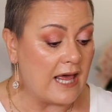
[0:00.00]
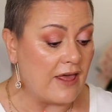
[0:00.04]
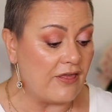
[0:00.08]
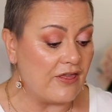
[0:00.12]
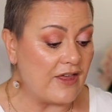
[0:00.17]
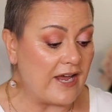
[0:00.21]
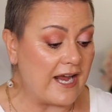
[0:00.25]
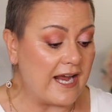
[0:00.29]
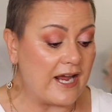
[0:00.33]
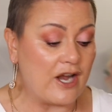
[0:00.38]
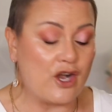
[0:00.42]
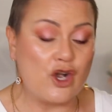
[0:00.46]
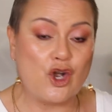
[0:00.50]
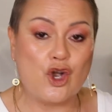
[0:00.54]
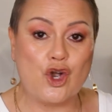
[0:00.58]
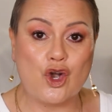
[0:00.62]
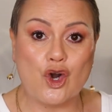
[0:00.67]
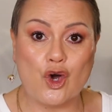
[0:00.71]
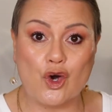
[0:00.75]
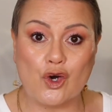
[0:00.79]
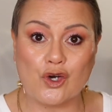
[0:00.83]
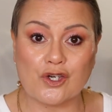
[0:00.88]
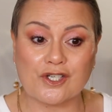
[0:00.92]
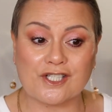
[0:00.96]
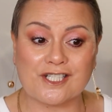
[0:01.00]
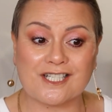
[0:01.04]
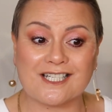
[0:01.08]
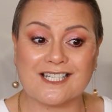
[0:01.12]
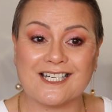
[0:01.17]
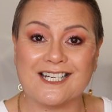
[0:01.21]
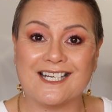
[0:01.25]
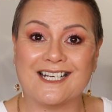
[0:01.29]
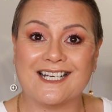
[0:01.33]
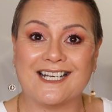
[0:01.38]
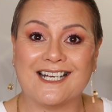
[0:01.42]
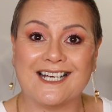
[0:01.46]
They are not,
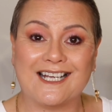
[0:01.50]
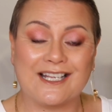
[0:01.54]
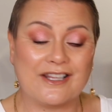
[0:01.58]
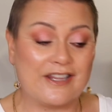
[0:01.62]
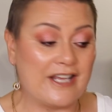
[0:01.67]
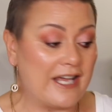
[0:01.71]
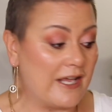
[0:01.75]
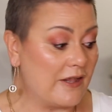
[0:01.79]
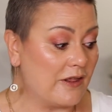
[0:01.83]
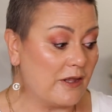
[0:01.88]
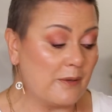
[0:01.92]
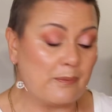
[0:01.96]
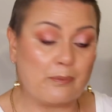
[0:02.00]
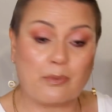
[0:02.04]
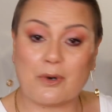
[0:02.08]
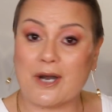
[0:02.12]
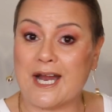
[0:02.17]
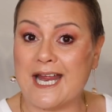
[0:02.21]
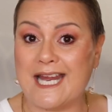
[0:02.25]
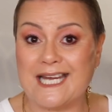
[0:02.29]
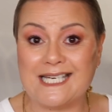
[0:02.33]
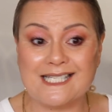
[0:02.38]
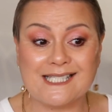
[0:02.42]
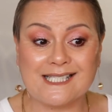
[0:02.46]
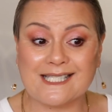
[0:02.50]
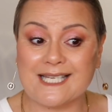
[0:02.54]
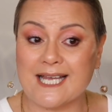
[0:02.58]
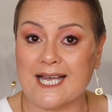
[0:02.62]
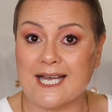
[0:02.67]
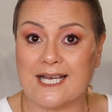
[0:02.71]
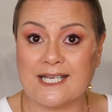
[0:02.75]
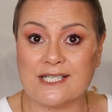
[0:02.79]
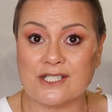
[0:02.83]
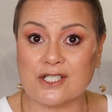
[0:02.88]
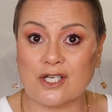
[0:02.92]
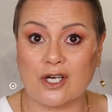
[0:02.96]
that the brands
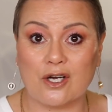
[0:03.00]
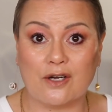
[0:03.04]
aren't,